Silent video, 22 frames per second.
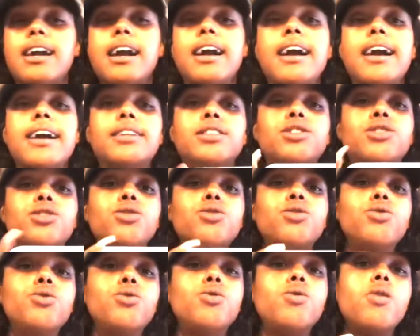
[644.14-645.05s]
got
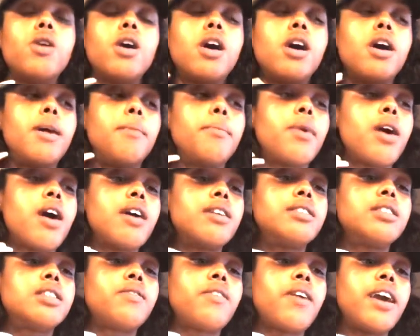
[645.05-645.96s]
2
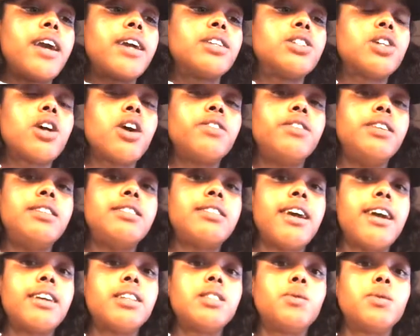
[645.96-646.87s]
cartons of eggs, y'all. These
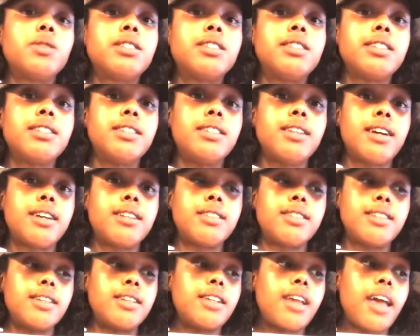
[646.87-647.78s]
eggs were 69
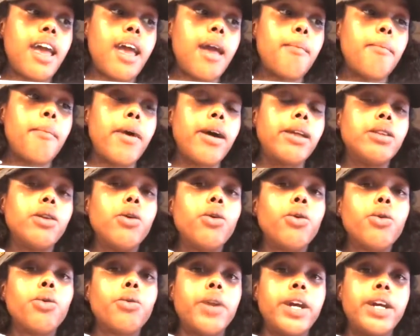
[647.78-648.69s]
cents at my
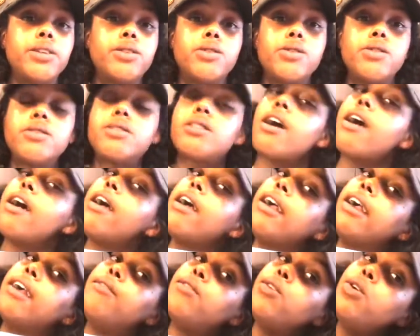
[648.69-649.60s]
local Randall's.
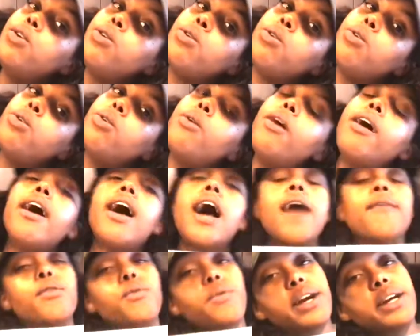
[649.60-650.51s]
If you
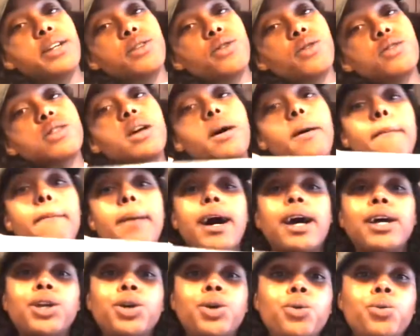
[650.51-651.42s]
have a Randall's,
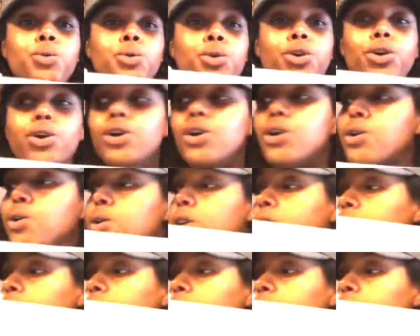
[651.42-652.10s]
Bayou, girl,